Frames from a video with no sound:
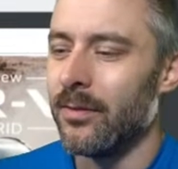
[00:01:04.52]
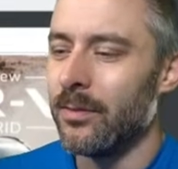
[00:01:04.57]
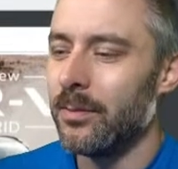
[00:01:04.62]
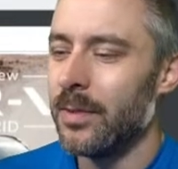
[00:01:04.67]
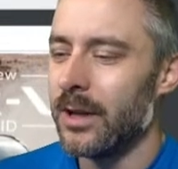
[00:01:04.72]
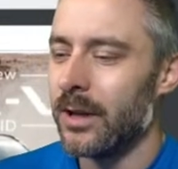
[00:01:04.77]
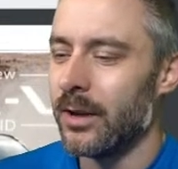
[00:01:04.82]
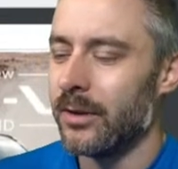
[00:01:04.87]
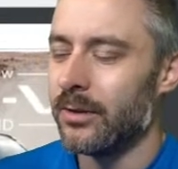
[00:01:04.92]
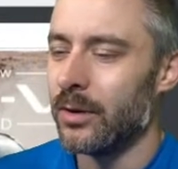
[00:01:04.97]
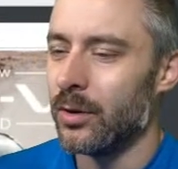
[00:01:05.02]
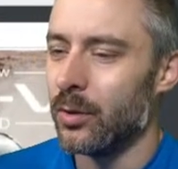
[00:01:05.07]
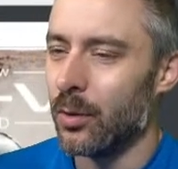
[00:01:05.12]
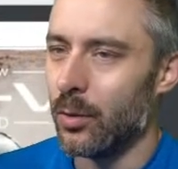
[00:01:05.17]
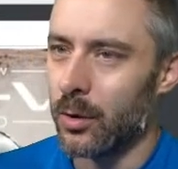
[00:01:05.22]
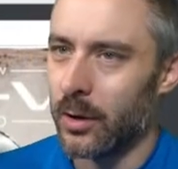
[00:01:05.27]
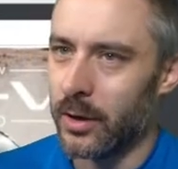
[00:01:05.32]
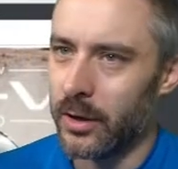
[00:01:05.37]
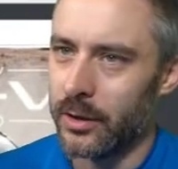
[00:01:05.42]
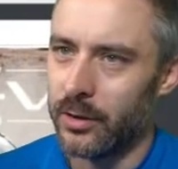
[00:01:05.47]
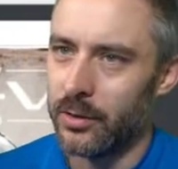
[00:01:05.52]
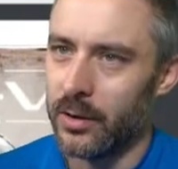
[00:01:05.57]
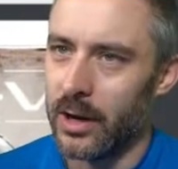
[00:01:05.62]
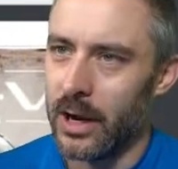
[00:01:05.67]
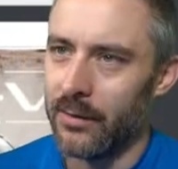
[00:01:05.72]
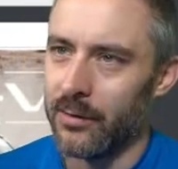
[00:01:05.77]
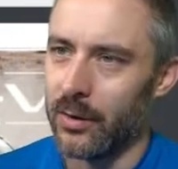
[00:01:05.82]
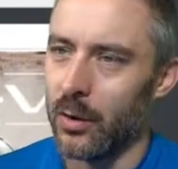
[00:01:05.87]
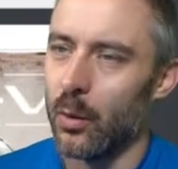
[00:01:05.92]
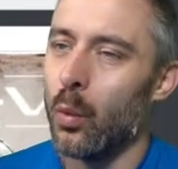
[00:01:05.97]
Because in order to
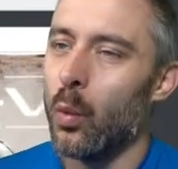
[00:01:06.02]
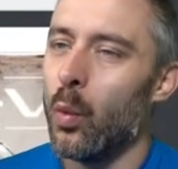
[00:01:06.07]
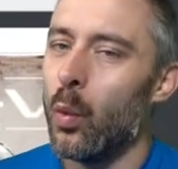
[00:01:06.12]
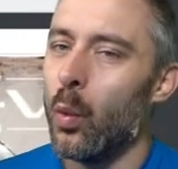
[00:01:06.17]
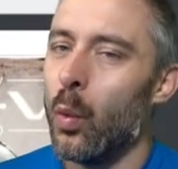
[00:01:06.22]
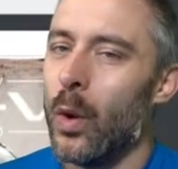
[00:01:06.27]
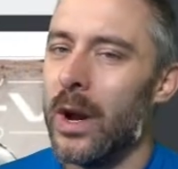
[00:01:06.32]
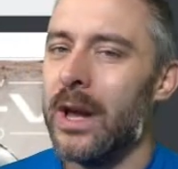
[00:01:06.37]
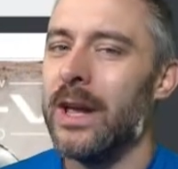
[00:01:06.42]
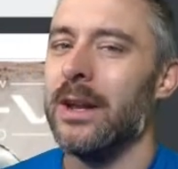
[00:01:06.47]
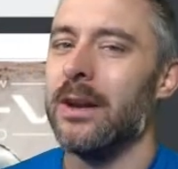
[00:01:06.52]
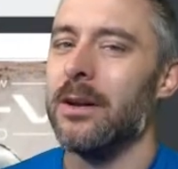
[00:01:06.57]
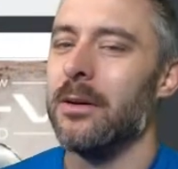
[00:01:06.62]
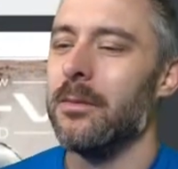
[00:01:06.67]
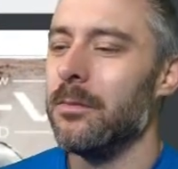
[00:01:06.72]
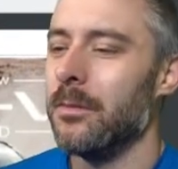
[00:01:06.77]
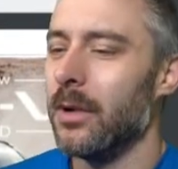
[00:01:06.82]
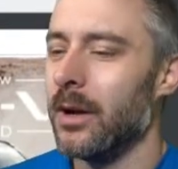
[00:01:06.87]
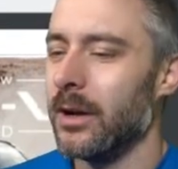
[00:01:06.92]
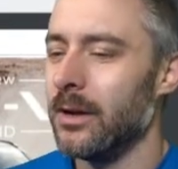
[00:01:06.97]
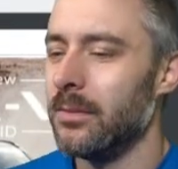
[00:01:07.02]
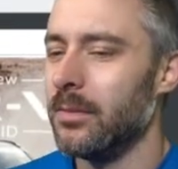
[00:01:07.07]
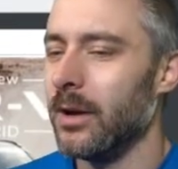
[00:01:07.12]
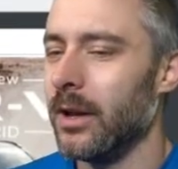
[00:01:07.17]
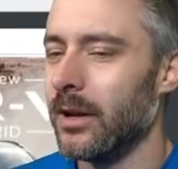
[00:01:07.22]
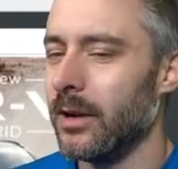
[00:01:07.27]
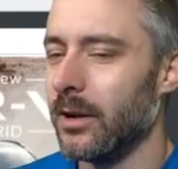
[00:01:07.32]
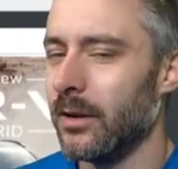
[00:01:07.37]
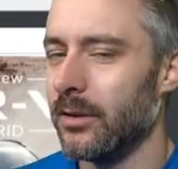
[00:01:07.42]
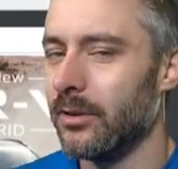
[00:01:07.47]
ever win money
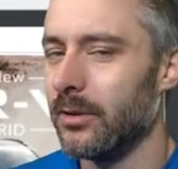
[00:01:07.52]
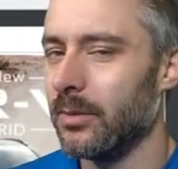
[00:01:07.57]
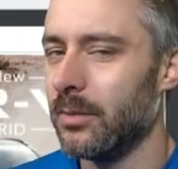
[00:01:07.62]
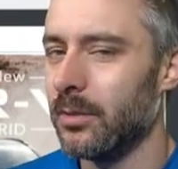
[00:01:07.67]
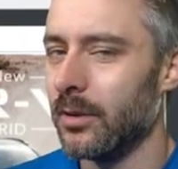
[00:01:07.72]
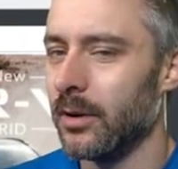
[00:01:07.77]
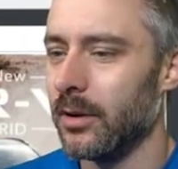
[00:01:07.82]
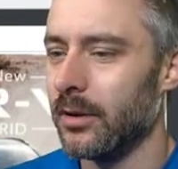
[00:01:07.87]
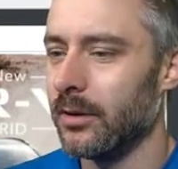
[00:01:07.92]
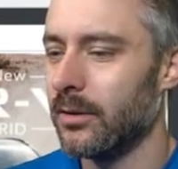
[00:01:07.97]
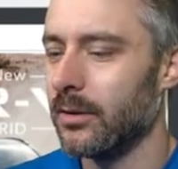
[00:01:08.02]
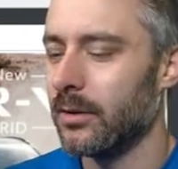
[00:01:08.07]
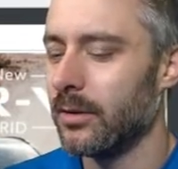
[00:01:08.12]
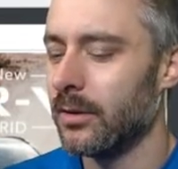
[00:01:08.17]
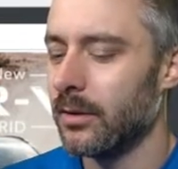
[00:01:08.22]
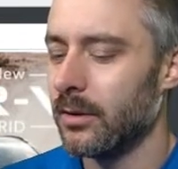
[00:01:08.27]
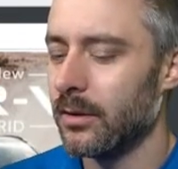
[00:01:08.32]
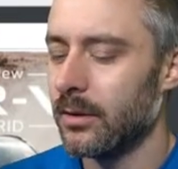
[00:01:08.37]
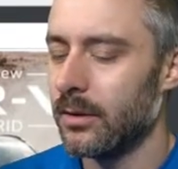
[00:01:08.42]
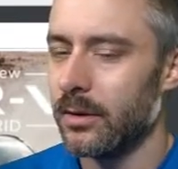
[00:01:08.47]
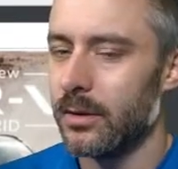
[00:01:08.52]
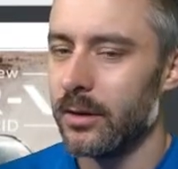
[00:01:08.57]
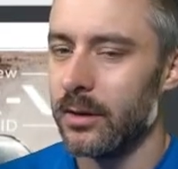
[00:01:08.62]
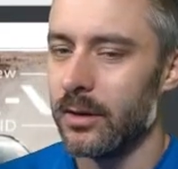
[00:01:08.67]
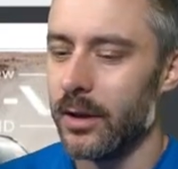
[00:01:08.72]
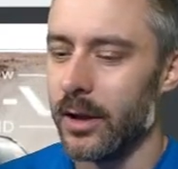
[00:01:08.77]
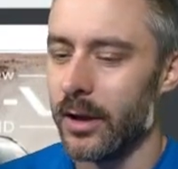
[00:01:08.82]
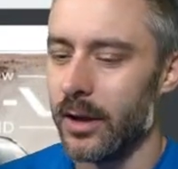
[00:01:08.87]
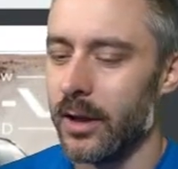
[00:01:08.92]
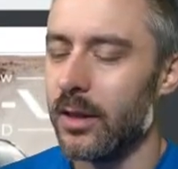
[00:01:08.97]
betting on sports,
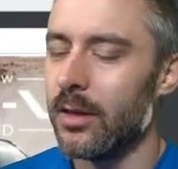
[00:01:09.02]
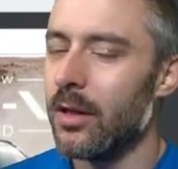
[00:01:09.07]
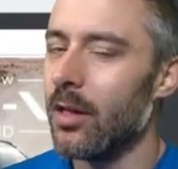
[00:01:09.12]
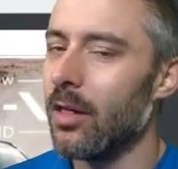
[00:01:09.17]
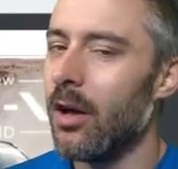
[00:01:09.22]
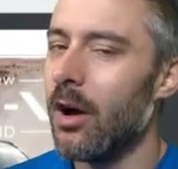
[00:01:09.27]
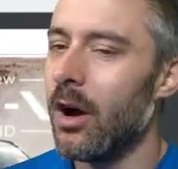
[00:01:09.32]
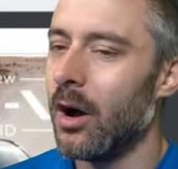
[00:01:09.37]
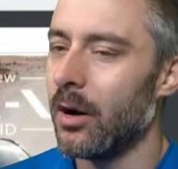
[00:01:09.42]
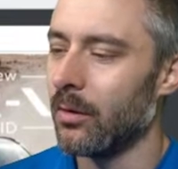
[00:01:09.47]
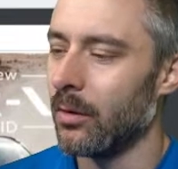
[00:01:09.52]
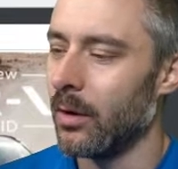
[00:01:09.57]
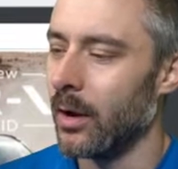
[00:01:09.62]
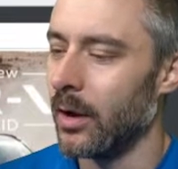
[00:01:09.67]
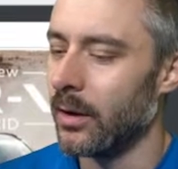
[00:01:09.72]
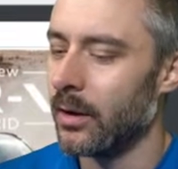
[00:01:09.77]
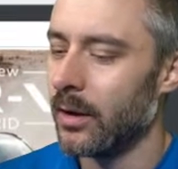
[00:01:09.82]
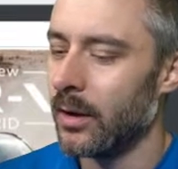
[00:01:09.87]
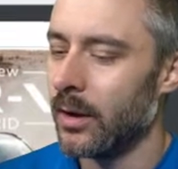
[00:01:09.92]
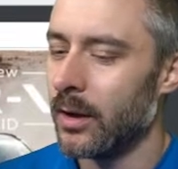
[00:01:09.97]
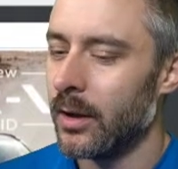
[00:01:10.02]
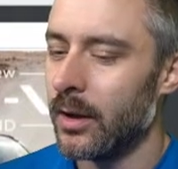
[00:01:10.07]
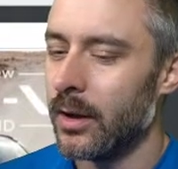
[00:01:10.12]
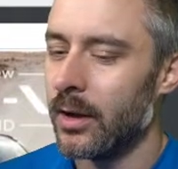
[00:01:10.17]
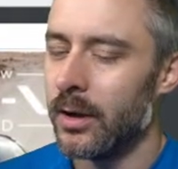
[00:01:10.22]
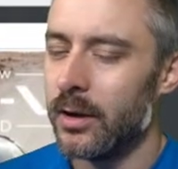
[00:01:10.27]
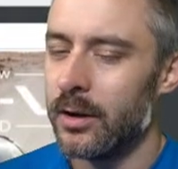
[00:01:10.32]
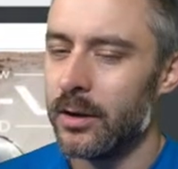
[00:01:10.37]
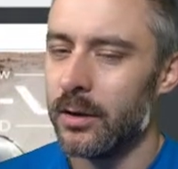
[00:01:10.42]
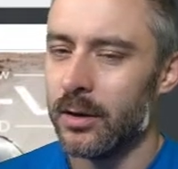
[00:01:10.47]
like in the long run,
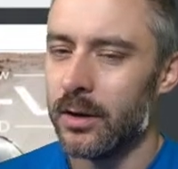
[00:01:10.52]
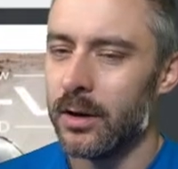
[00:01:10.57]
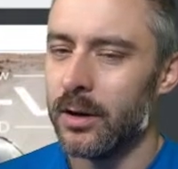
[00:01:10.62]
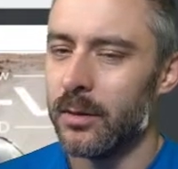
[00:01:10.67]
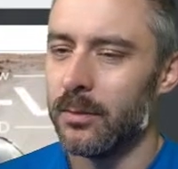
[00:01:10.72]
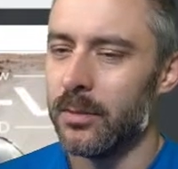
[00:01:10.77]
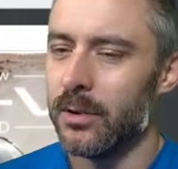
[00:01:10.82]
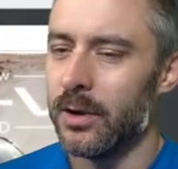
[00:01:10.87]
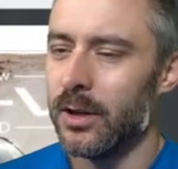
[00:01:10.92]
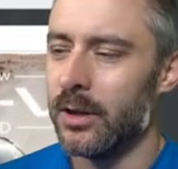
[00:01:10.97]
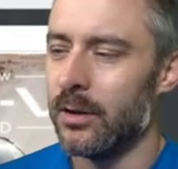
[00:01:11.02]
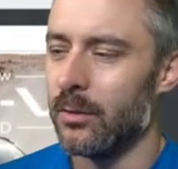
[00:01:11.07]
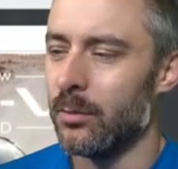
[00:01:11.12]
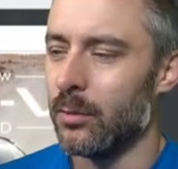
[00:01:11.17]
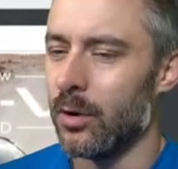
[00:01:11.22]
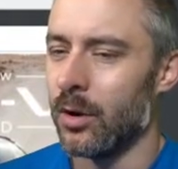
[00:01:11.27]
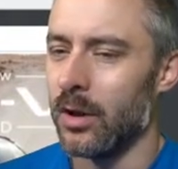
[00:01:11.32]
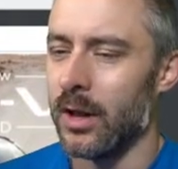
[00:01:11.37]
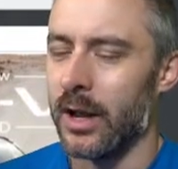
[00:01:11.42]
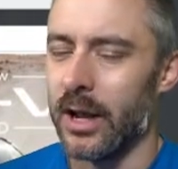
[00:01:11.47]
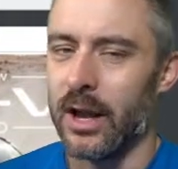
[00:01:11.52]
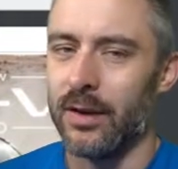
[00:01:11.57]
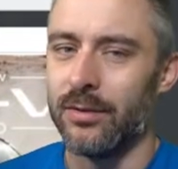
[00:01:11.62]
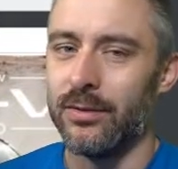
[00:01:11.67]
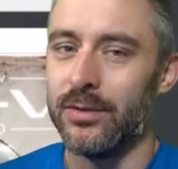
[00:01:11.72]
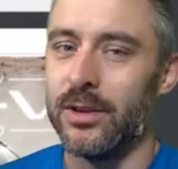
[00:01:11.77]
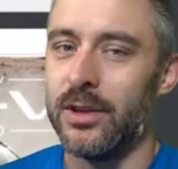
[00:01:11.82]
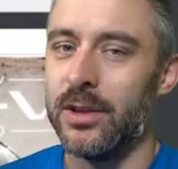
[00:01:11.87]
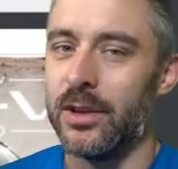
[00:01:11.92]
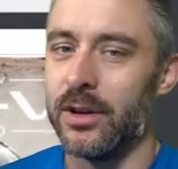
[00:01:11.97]
you're going to need to more like have
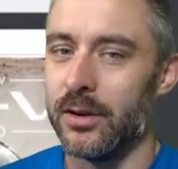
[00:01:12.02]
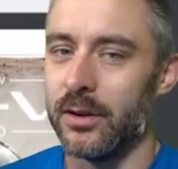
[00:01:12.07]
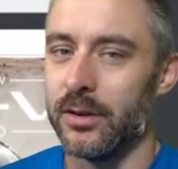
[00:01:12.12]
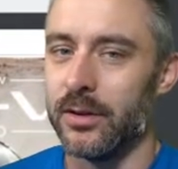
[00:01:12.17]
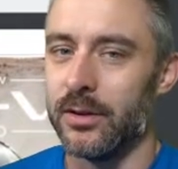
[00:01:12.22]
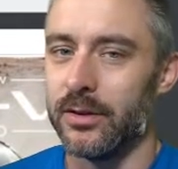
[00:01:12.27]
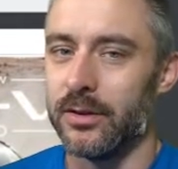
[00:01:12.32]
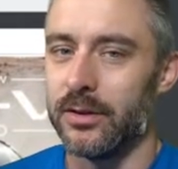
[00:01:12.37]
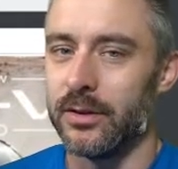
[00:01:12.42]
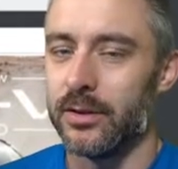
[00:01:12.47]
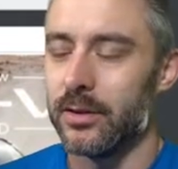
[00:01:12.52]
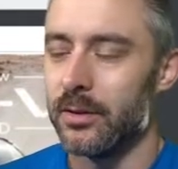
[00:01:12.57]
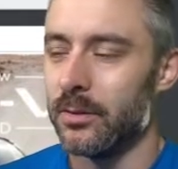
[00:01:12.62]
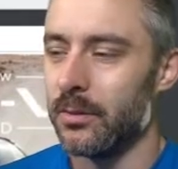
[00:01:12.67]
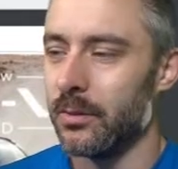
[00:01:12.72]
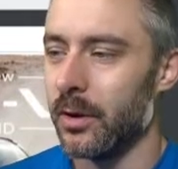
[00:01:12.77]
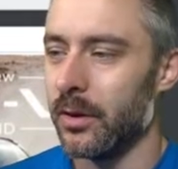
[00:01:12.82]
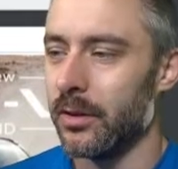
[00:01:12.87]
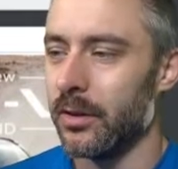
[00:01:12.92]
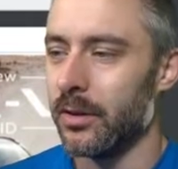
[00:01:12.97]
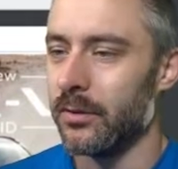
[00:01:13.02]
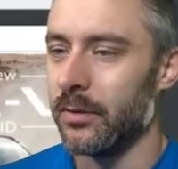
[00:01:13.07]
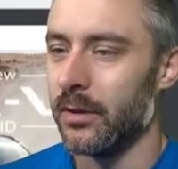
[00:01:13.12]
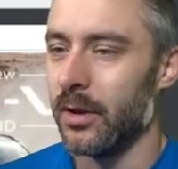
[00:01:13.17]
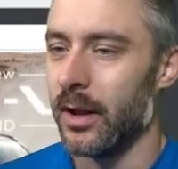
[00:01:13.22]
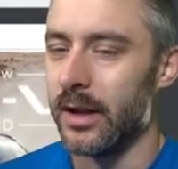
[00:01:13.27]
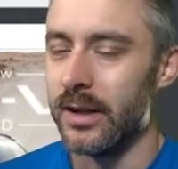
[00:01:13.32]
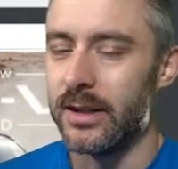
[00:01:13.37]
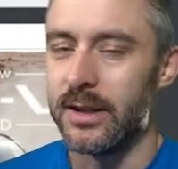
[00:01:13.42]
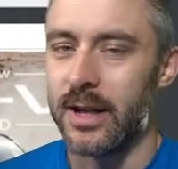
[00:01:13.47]
years worth of
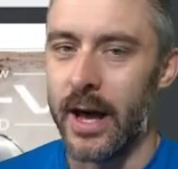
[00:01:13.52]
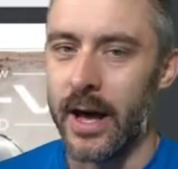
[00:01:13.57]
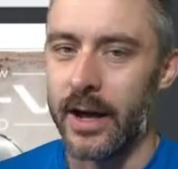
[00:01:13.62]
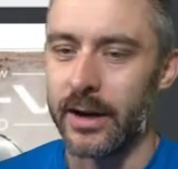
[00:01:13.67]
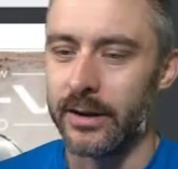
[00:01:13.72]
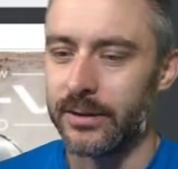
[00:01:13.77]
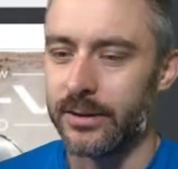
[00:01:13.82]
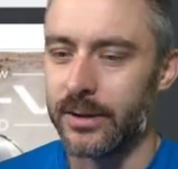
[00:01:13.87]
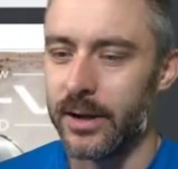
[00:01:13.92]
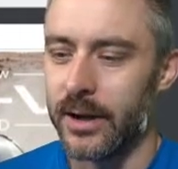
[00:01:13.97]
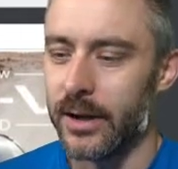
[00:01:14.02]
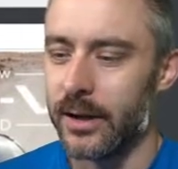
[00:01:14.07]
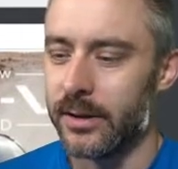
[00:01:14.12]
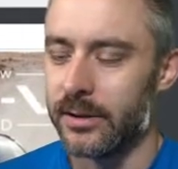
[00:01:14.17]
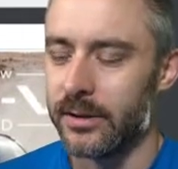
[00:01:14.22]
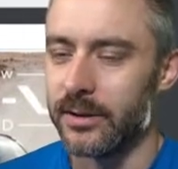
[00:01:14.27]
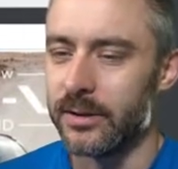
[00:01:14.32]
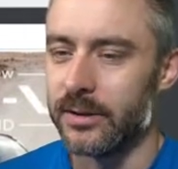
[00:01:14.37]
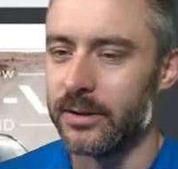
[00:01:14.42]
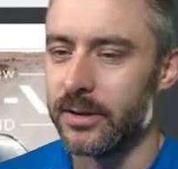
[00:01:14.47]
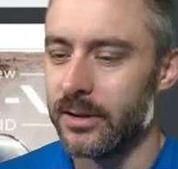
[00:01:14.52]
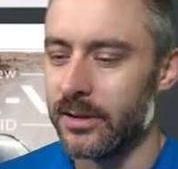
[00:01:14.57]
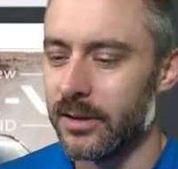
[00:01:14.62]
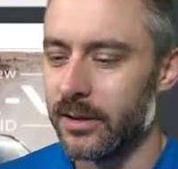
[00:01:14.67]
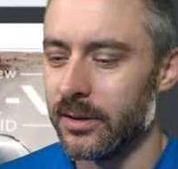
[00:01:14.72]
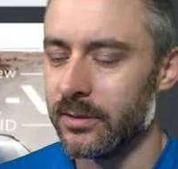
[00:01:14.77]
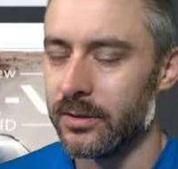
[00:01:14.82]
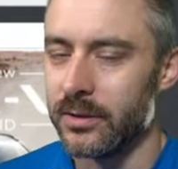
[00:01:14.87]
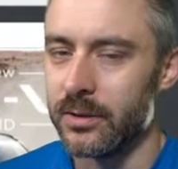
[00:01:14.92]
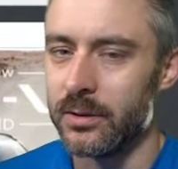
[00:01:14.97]
like data science and
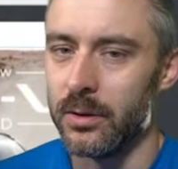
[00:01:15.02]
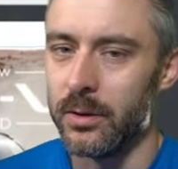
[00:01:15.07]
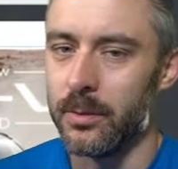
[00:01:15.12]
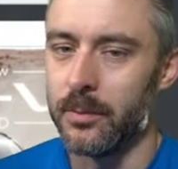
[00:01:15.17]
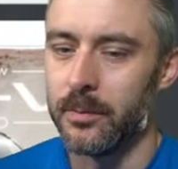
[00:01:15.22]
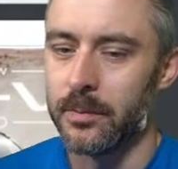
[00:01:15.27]
statistical